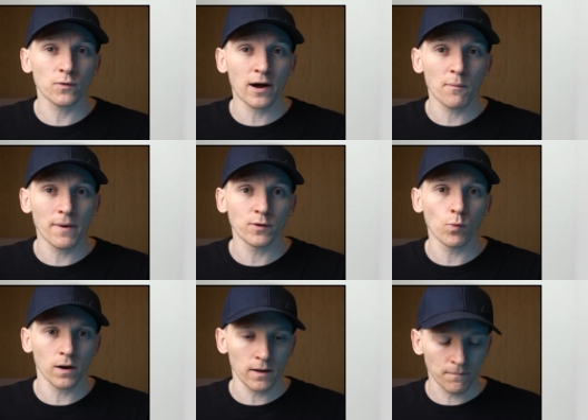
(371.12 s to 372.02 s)
our main
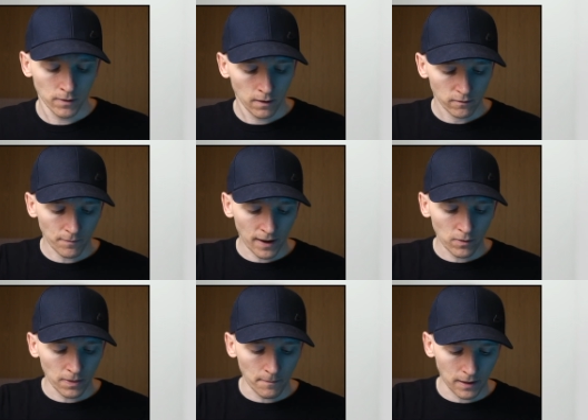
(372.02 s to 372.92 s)
wallet. So back
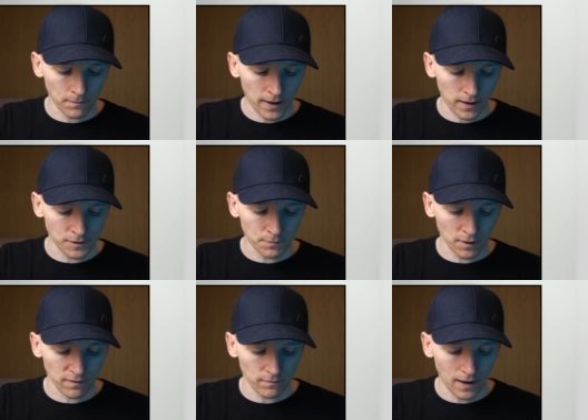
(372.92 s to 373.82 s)
on the main page,
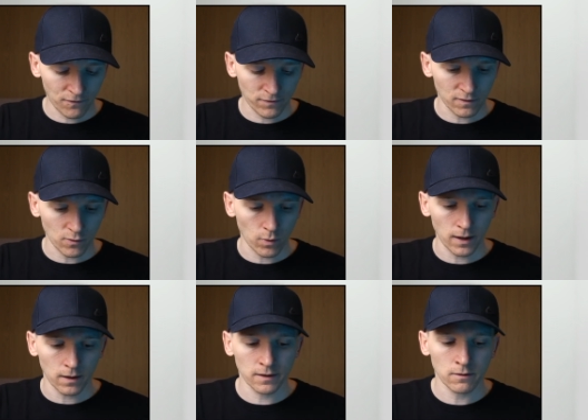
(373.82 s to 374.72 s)
bottom left is the
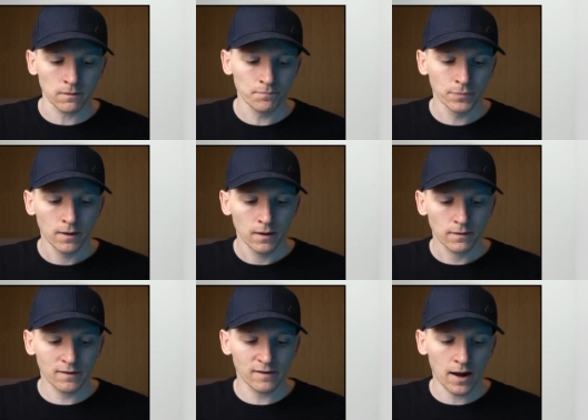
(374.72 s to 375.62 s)
wallet icon.
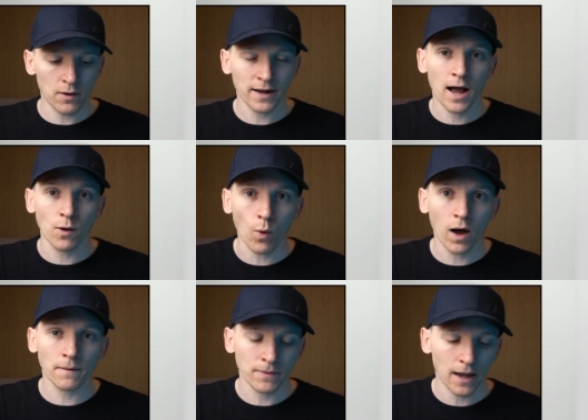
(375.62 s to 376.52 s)
This is our account
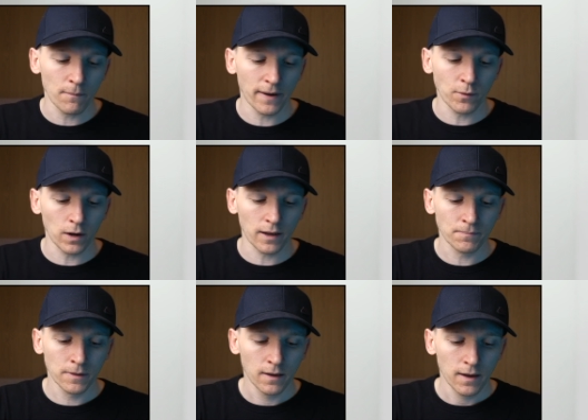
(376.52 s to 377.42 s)
one, our main wallet,
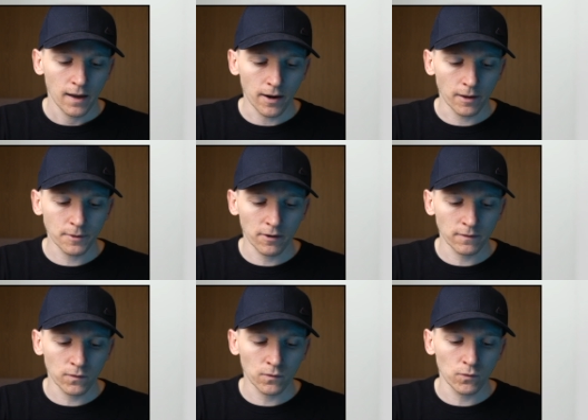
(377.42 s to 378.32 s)
and I'm
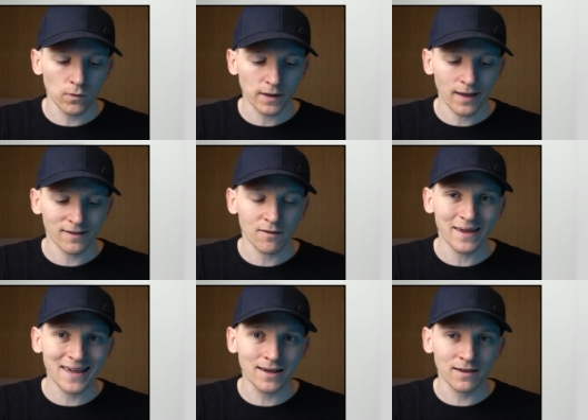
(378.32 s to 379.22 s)
going to get some
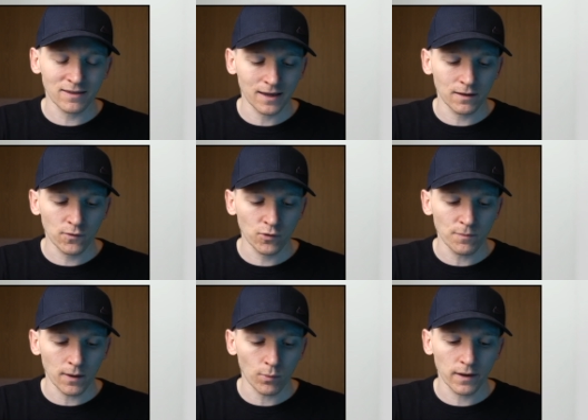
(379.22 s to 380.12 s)
E T H into
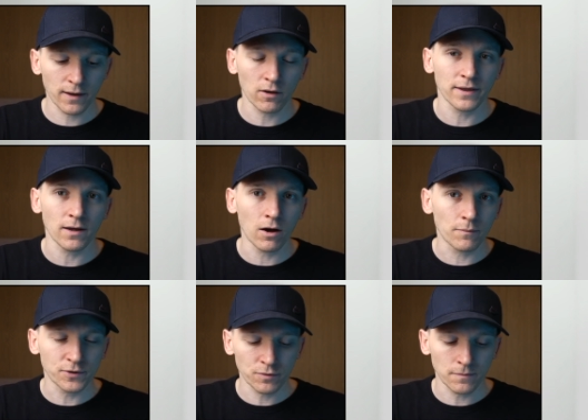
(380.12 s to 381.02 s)
my wallet on the
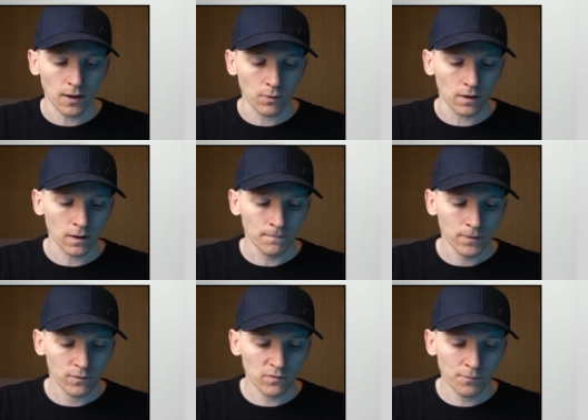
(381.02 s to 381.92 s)
Arbitrum network.
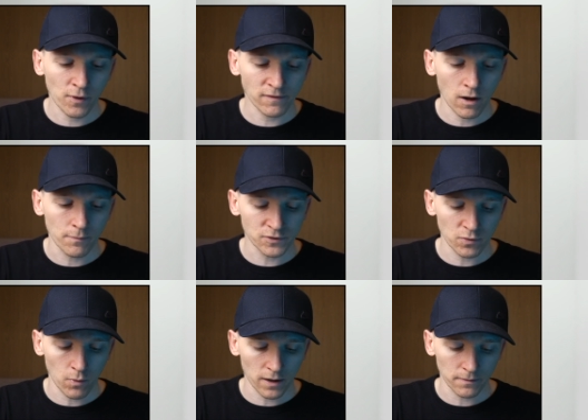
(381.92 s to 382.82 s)
So I press
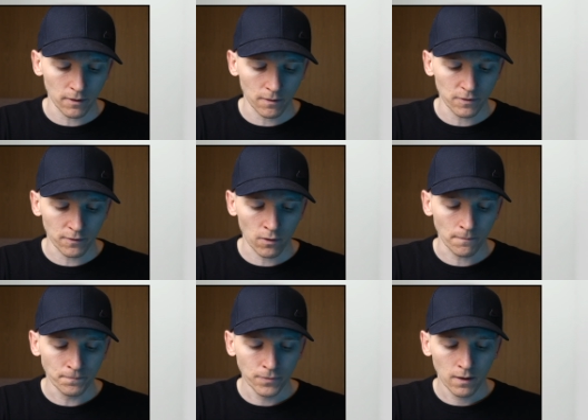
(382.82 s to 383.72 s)
Arbitrum one up, up the top.